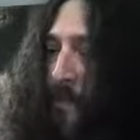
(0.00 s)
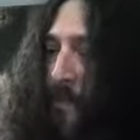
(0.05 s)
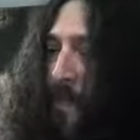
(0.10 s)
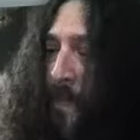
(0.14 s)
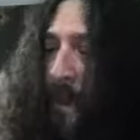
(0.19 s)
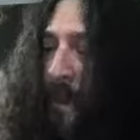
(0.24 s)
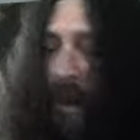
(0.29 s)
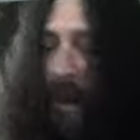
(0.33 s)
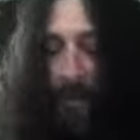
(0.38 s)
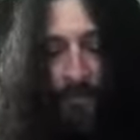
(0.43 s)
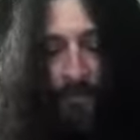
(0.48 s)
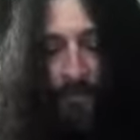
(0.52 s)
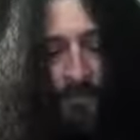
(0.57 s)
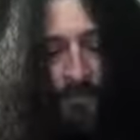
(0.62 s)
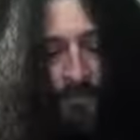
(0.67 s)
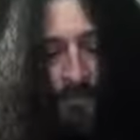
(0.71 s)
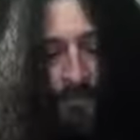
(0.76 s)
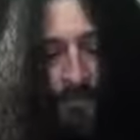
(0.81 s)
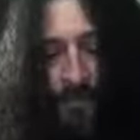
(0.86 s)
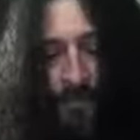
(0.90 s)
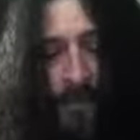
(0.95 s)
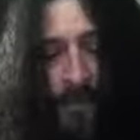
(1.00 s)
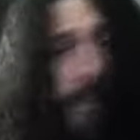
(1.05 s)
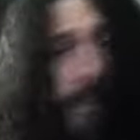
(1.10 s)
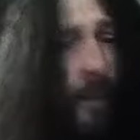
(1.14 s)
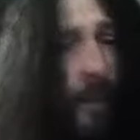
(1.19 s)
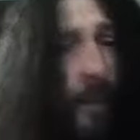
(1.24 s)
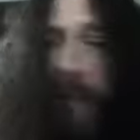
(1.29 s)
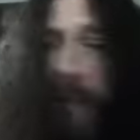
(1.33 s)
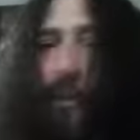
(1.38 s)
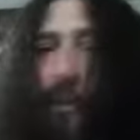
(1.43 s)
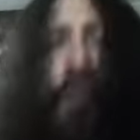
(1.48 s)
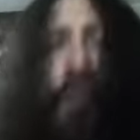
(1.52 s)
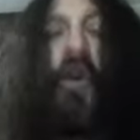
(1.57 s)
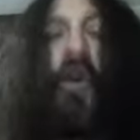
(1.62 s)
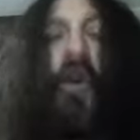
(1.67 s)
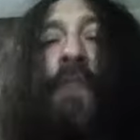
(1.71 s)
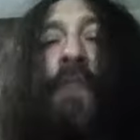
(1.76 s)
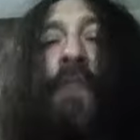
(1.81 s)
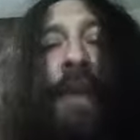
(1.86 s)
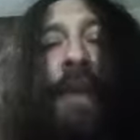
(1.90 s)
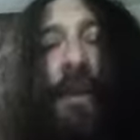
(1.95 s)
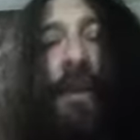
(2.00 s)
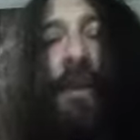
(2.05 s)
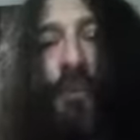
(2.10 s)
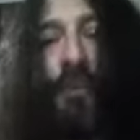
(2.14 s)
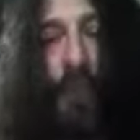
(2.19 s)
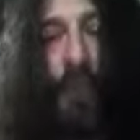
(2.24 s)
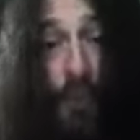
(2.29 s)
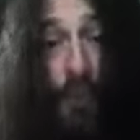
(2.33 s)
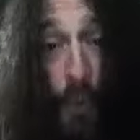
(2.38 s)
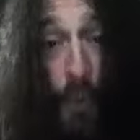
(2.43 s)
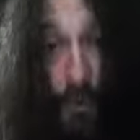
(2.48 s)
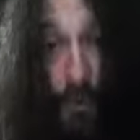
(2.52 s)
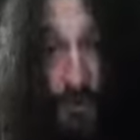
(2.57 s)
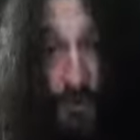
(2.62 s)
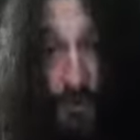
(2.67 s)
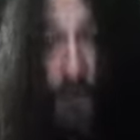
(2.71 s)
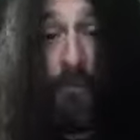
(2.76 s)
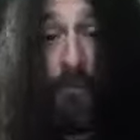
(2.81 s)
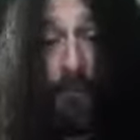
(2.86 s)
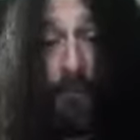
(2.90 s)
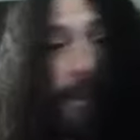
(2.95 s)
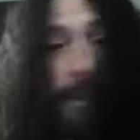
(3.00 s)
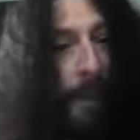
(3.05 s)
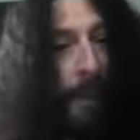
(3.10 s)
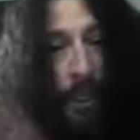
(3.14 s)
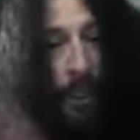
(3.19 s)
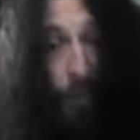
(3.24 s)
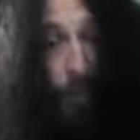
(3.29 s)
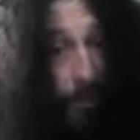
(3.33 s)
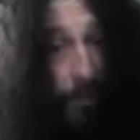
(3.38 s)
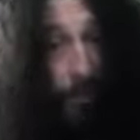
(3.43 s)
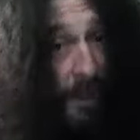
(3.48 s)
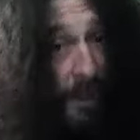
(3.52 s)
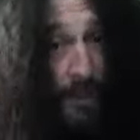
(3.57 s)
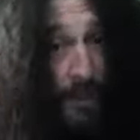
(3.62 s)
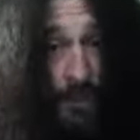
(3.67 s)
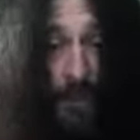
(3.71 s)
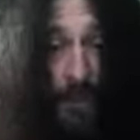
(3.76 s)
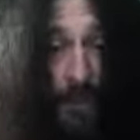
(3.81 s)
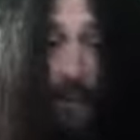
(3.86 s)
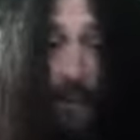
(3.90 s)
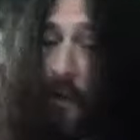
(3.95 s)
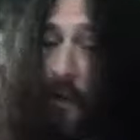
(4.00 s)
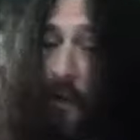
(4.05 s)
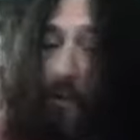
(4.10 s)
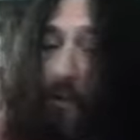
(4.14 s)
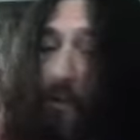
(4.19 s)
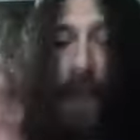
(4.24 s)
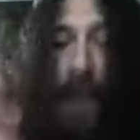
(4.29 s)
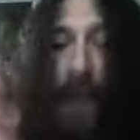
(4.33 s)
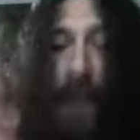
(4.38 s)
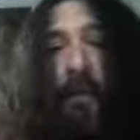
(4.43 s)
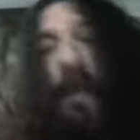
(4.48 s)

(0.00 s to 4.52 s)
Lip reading: You couldn't even get through the doors. I mean, you were right at the, right,